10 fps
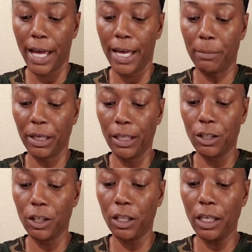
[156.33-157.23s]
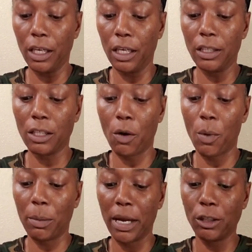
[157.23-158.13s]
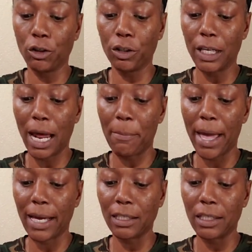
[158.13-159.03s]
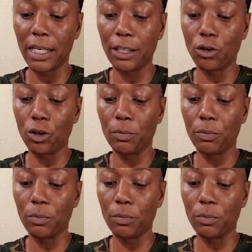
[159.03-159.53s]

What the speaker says: I'm getting to the end, so I want to make sure that I back stitch.